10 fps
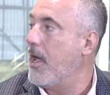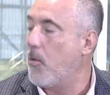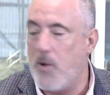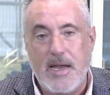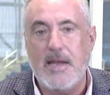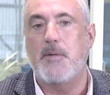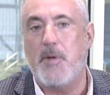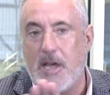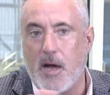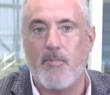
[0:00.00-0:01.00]
Like we needed to
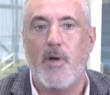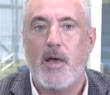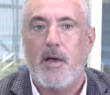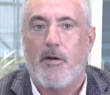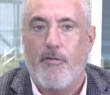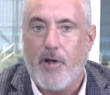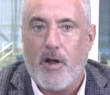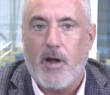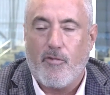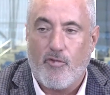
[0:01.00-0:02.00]
become
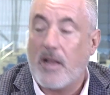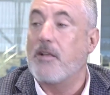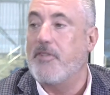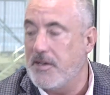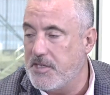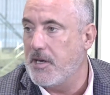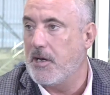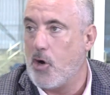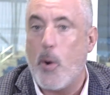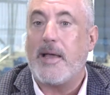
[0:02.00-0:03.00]
very relevant
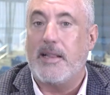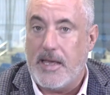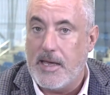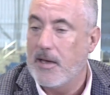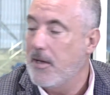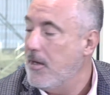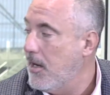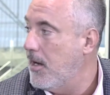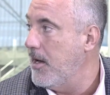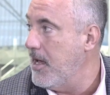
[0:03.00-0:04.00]
quickly
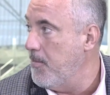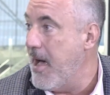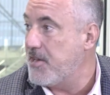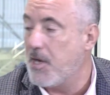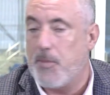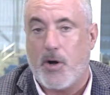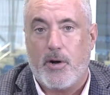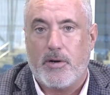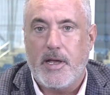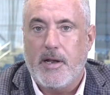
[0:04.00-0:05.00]
in
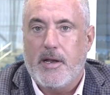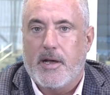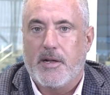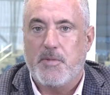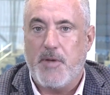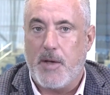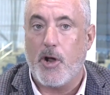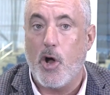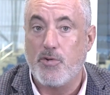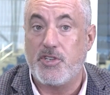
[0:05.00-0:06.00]
basketball, and to be able to
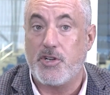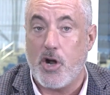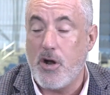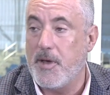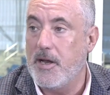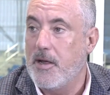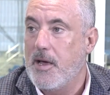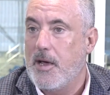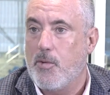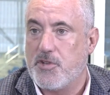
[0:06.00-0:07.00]
host a tournament
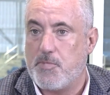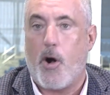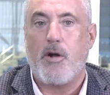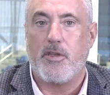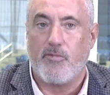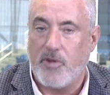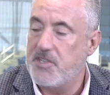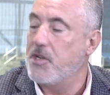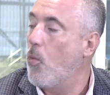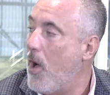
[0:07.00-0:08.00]
was part of the
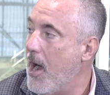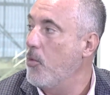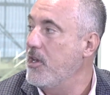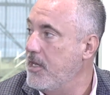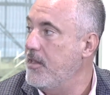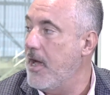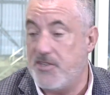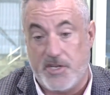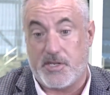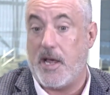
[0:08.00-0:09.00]
reason why we did that.
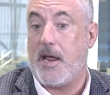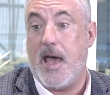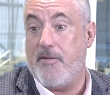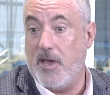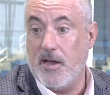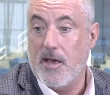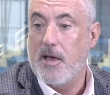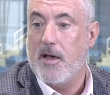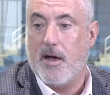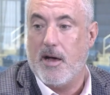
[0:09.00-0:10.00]
Just like having
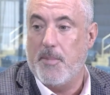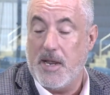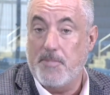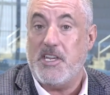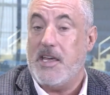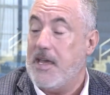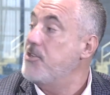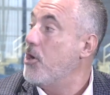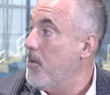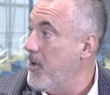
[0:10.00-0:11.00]
an MTE
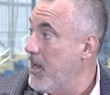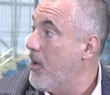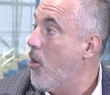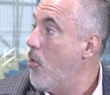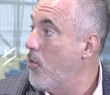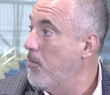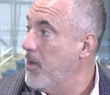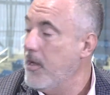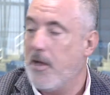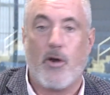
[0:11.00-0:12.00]
tournament at home
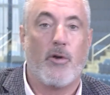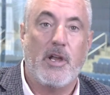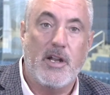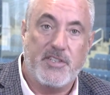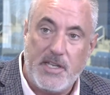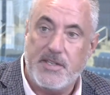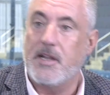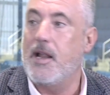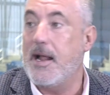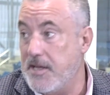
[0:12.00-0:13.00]
early in the season,
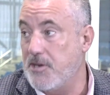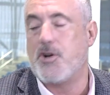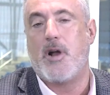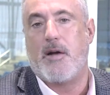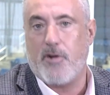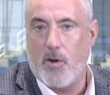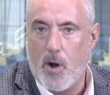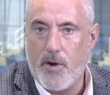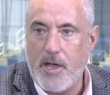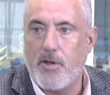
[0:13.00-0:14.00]
and that didn't turn out very
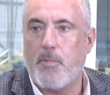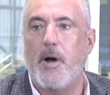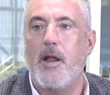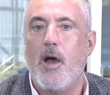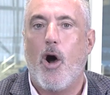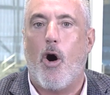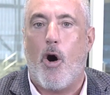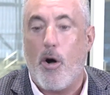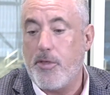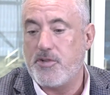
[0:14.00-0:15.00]
well either. But
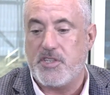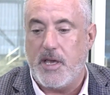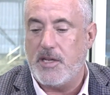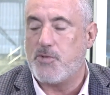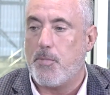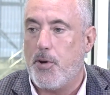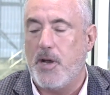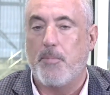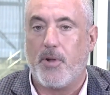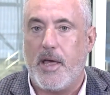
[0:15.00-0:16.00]
all those things were put
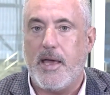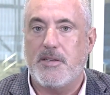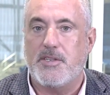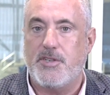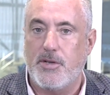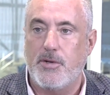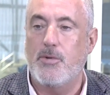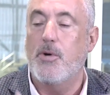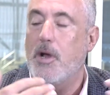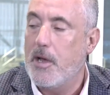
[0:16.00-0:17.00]
in place
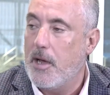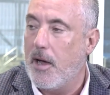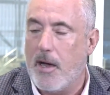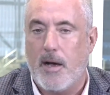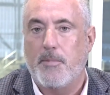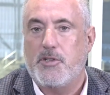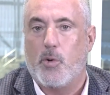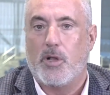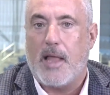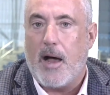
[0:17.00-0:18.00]
to
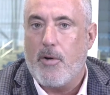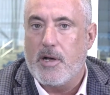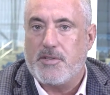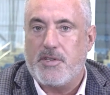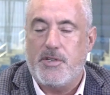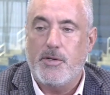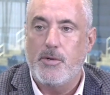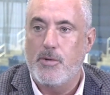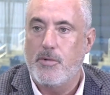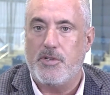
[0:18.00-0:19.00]
allow us
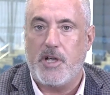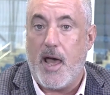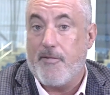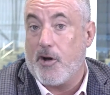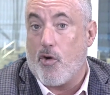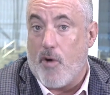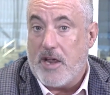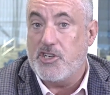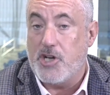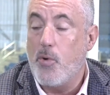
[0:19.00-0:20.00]
to have a
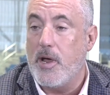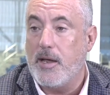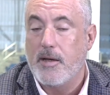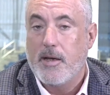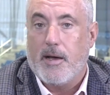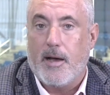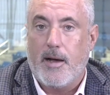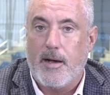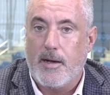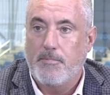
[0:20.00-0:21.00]
great showing
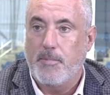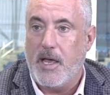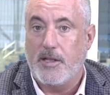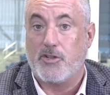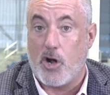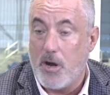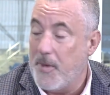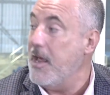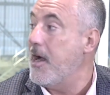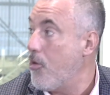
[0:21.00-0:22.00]
in the
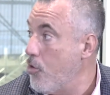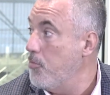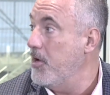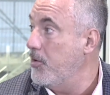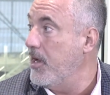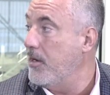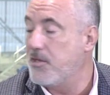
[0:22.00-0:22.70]
tournament in our own building.